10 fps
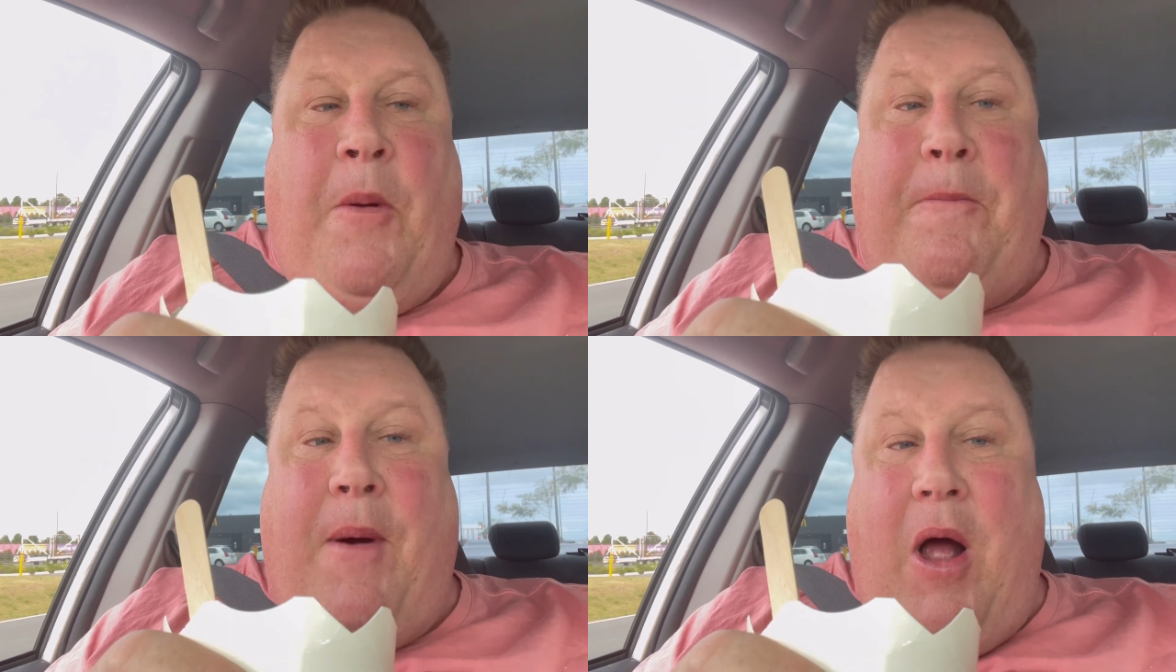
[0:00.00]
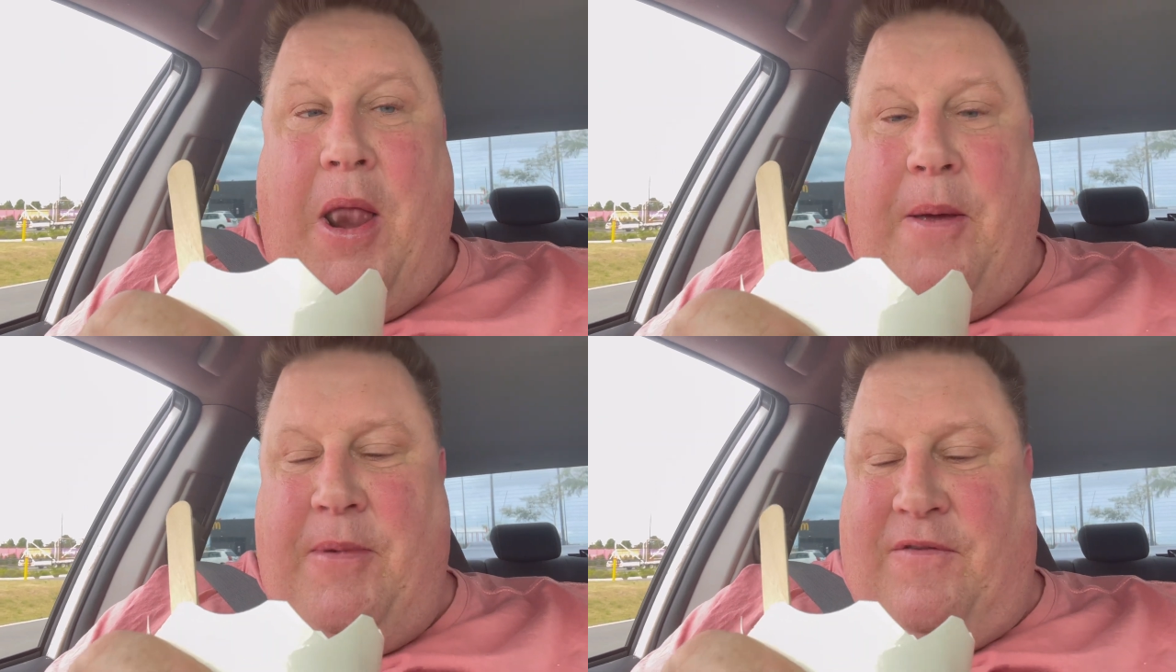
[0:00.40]

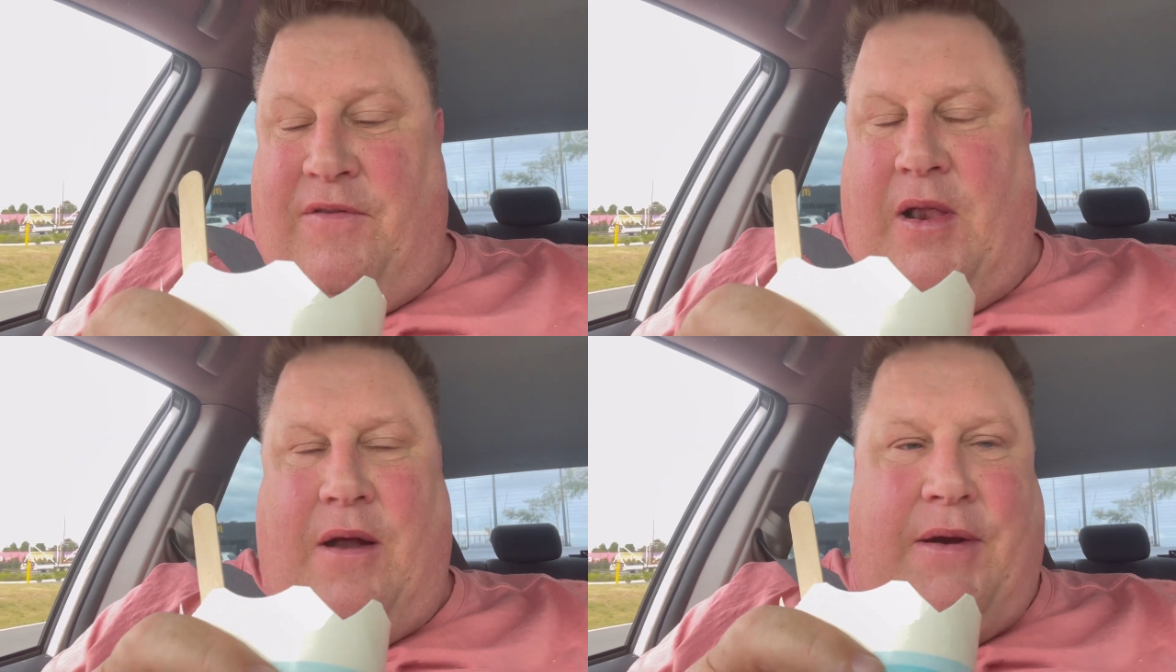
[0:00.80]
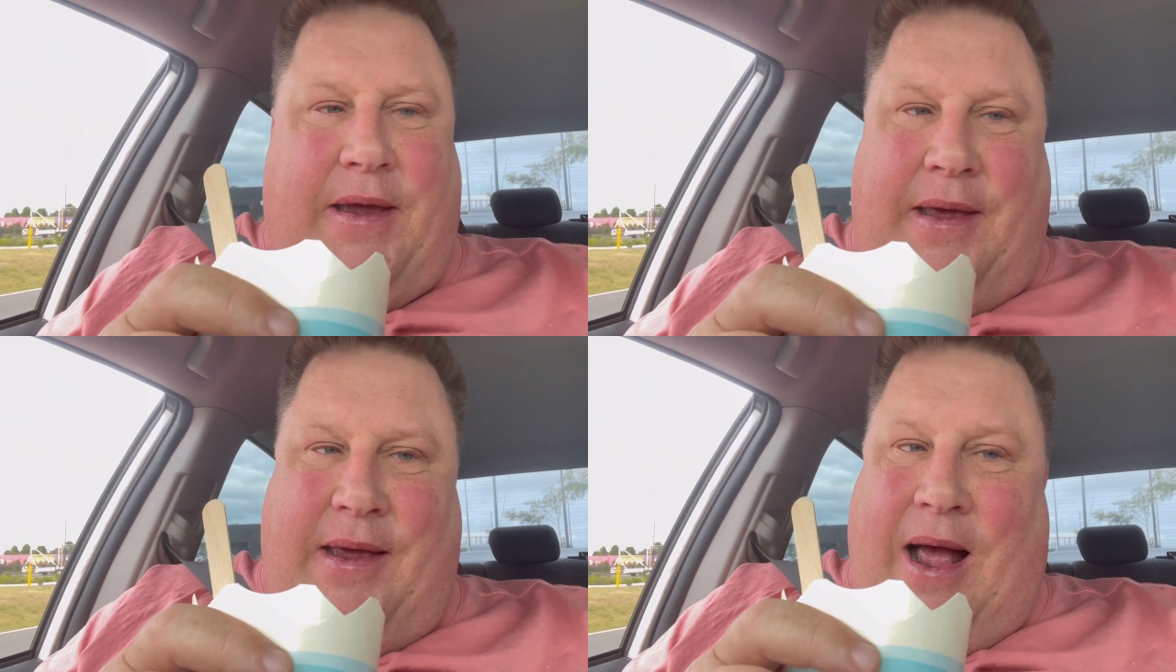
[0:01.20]

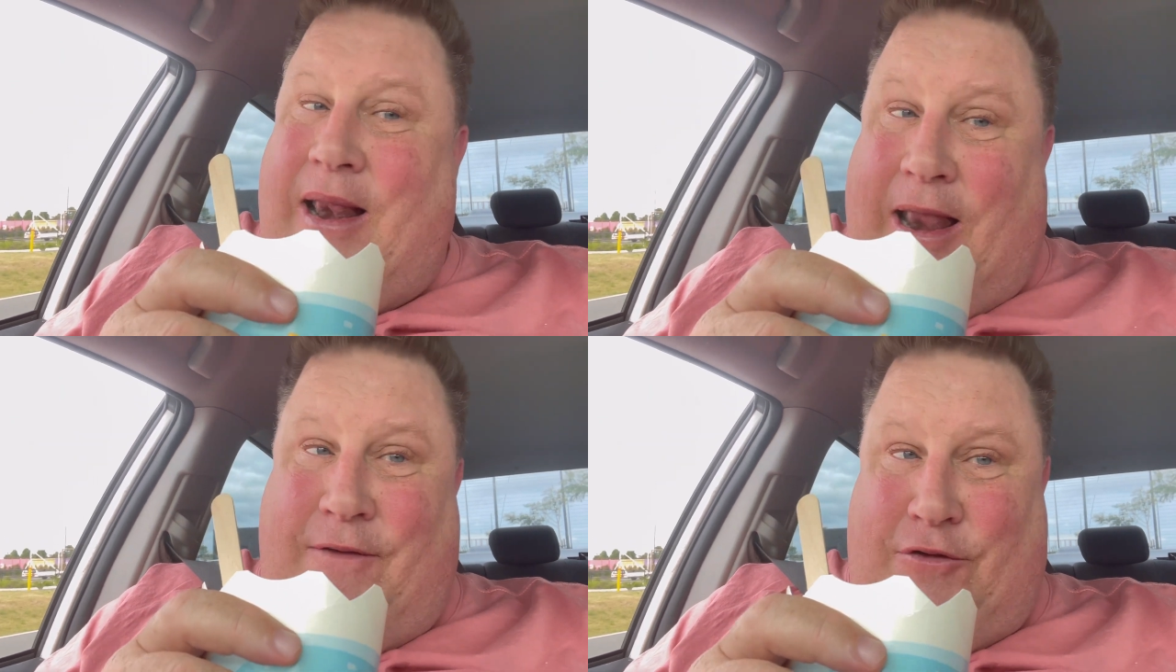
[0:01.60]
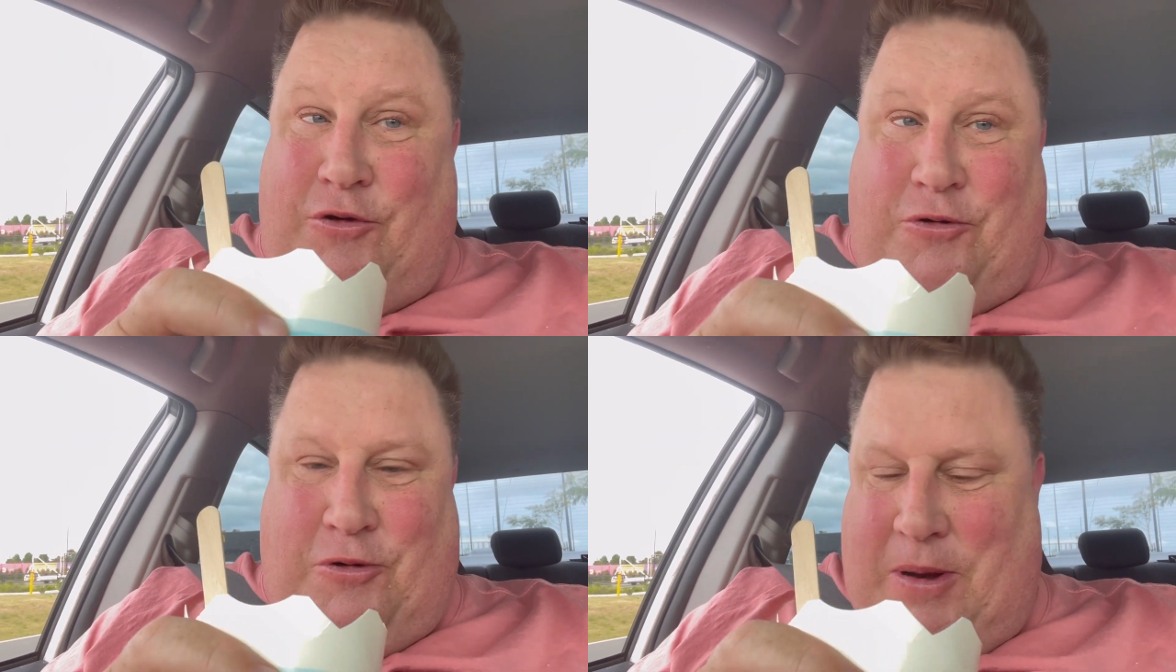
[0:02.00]
McFlurry, I love
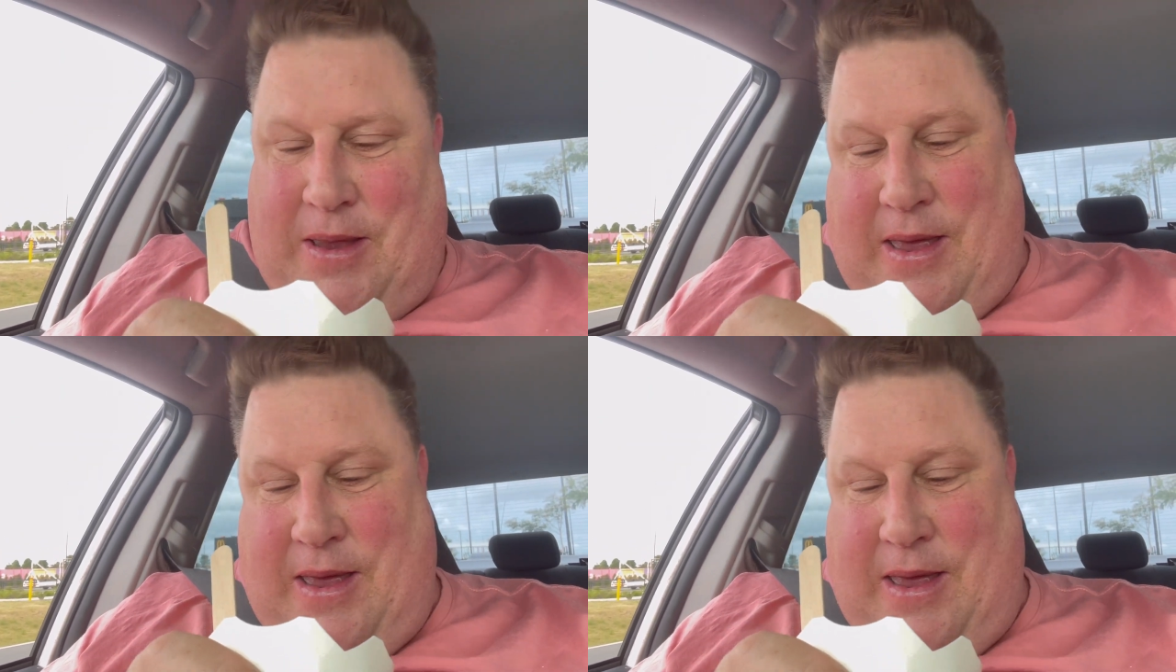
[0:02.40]
you.